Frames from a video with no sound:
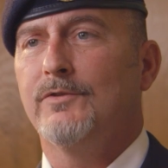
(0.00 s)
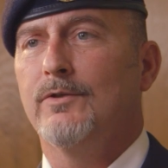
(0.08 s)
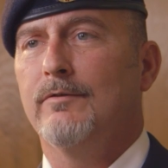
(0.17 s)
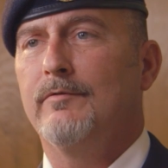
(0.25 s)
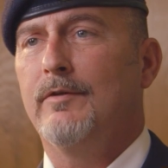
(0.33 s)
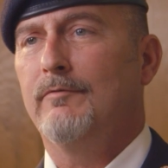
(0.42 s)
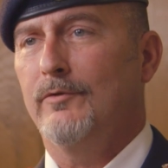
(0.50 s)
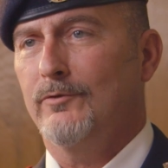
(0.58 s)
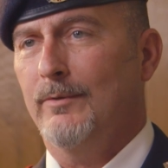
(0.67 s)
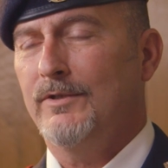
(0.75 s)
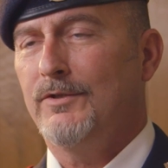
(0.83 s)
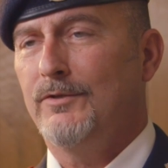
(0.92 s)
I served for
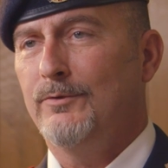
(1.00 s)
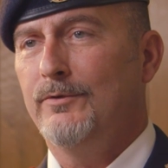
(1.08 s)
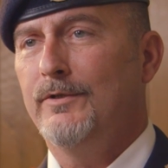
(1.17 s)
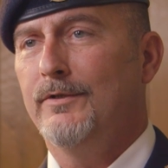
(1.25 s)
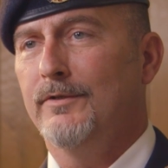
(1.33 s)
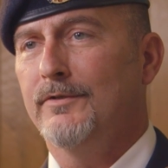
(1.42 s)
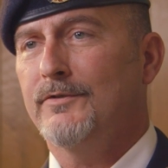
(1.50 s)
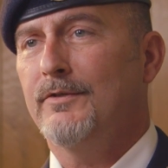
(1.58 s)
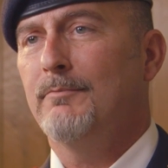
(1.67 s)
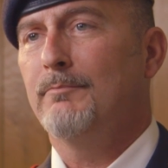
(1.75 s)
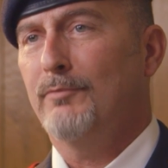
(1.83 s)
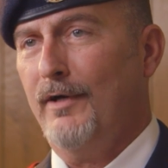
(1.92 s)
22 years,
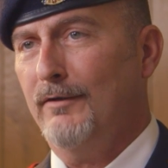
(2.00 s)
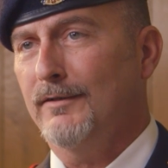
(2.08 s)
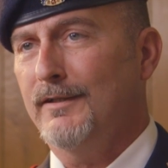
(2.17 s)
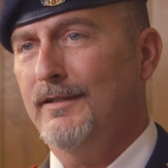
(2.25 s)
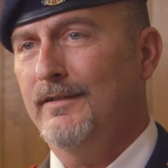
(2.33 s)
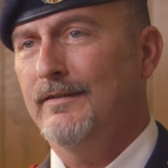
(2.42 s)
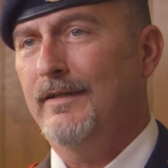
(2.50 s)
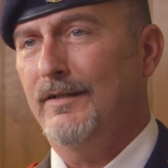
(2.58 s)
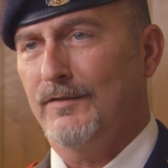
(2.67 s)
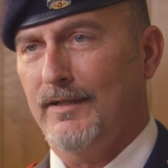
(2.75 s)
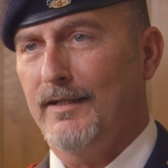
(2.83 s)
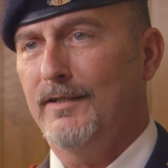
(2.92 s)
proudly, as
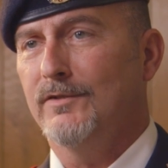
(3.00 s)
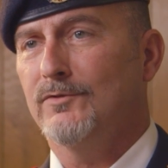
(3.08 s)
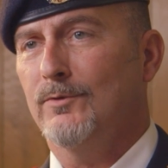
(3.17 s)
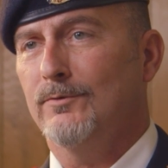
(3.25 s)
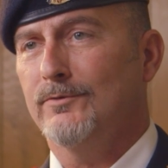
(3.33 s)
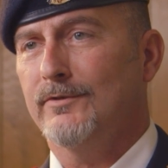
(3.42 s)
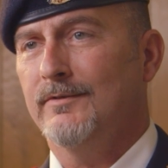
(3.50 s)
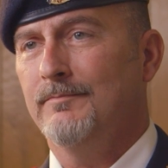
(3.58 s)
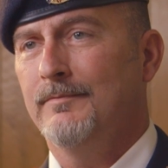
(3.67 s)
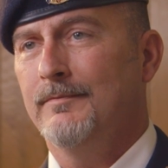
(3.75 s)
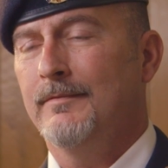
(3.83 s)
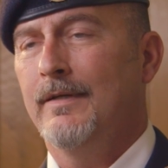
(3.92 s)
a Canadian soldier.
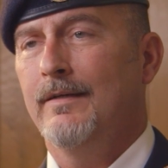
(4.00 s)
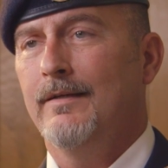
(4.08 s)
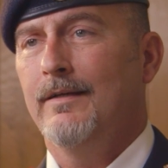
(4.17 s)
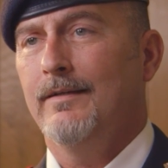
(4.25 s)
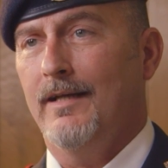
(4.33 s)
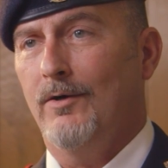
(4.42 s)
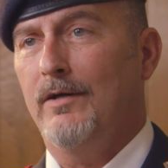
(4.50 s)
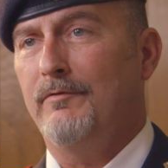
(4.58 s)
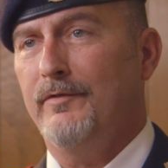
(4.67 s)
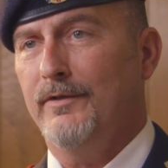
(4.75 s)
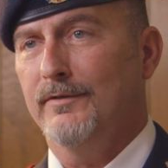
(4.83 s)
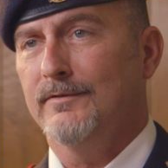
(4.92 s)
Now I
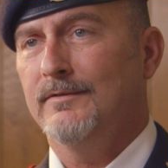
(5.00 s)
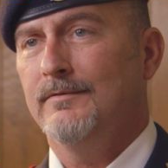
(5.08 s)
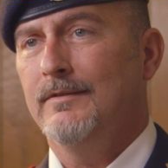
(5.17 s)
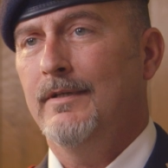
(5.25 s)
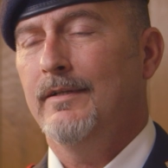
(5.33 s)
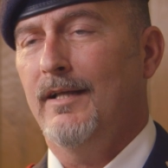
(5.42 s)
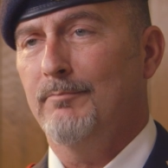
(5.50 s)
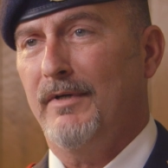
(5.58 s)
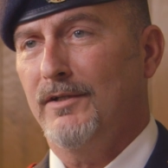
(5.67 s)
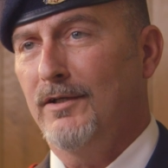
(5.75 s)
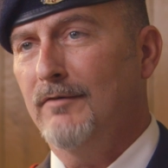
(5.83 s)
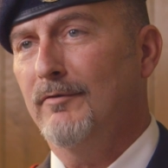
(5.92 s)
feel that my
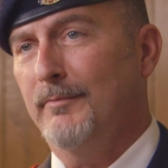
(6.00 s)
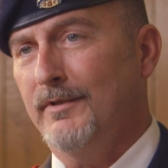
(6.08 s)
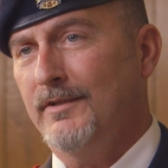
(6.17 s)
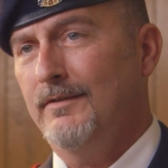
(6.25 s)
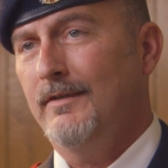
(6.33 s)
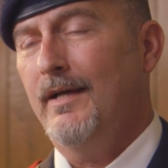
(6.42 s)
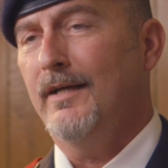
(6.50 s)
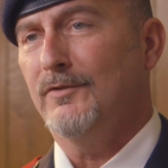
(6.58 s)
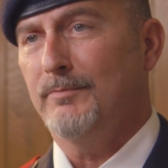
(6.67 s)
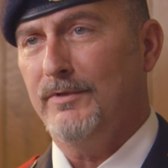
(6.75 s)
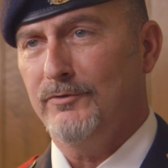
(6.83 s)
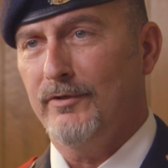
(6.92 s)
government has
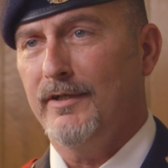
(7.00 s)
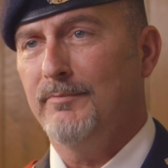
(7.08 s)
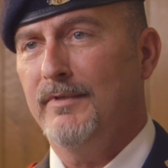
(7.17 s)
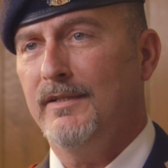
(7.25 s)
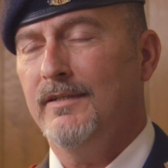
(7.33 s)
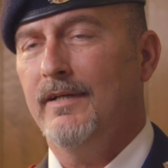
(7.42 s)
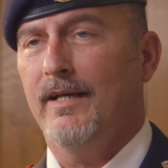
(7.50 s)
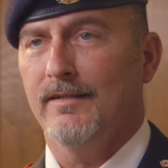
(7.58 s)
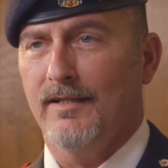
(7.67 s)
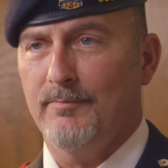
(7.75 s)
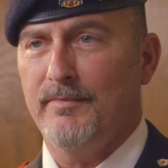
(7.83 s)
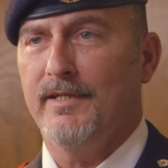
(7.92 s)
betrayed me and
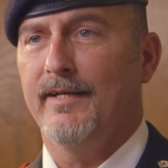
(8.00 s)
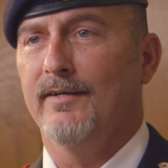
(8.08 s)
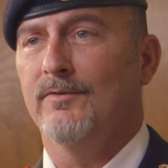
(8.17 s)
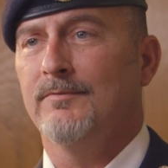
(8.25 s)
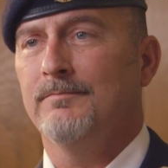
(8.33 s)
let me down.